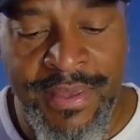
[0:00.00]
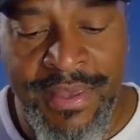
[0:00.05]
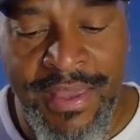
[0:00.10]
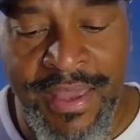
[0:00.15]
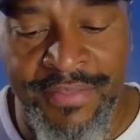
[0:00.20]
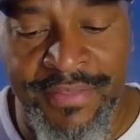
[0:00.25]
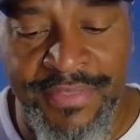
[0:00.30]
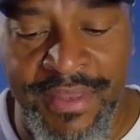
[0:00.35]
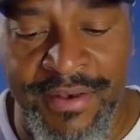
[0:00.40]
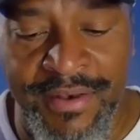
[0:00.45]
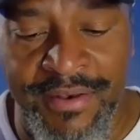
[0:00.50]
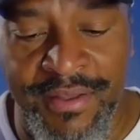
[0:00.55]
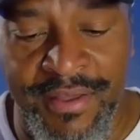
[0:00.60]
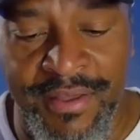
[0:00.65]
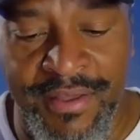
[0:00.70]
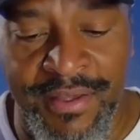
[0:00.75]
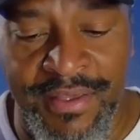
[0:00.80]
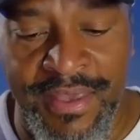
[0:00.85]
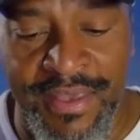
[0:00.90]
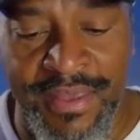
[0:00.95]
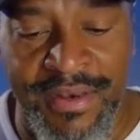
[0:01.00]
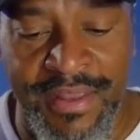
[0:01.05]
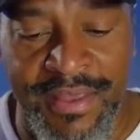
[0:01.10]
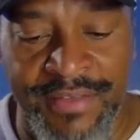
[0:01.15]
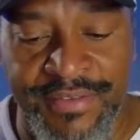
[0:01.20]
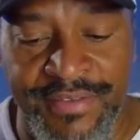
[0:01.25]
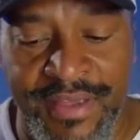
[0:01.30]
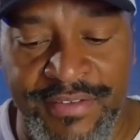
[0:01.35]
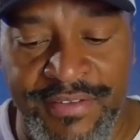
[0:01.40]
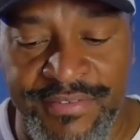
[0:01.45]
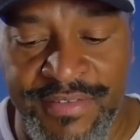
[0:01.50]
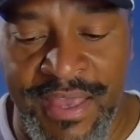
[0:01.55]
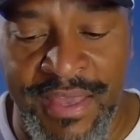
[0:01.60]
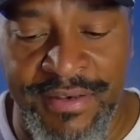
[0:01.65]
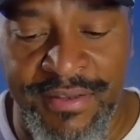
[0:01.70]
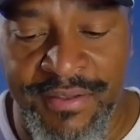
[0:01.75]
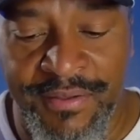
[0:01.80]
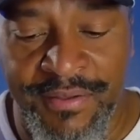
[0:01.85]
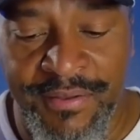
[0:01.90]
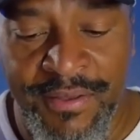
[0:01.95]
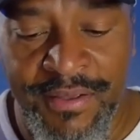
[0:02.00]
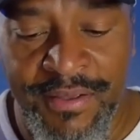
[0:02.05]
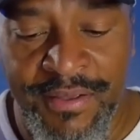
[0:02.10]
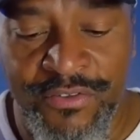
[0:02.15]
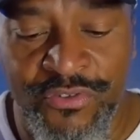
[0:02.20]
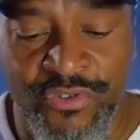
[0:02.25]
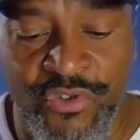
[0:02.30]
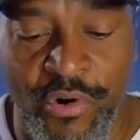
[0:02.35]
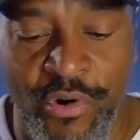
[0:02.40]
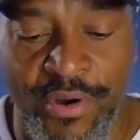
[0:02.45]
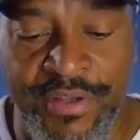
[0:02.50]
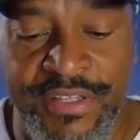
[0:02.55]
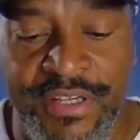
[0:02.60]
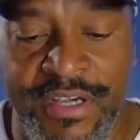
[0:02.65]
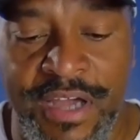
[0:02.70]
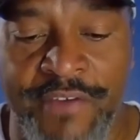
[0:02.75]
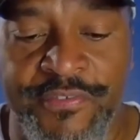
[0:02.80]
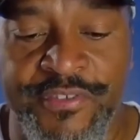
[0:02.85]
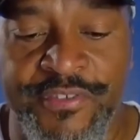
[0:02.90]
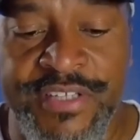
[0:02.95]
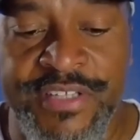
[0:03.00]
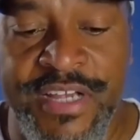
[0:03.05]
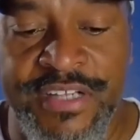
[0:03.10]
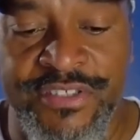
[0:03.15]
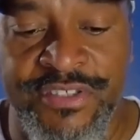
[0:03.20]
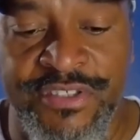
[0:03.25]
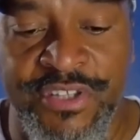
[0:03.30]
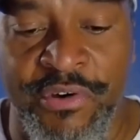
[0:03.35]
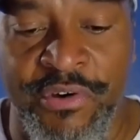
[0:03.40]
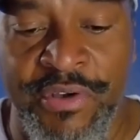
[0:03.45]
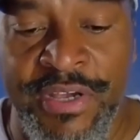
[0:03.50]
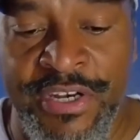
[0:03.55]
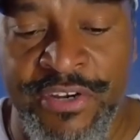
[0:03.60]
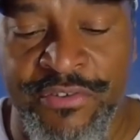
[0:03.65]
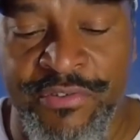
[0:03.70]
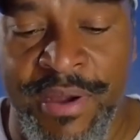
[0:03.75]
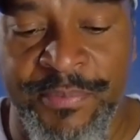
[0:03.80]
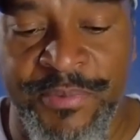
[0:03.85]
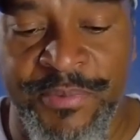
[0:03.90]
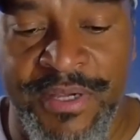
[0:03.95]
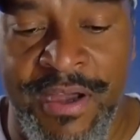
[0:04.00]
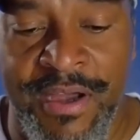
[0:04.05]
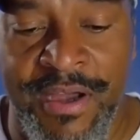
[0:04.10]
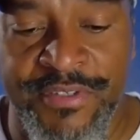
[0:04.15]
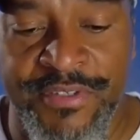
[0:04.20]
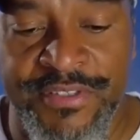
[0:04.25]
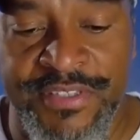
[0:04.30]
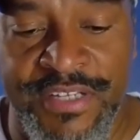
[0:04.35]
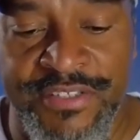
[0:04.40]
And then again, as I said, join the conversation. Don't interrupt the conversation.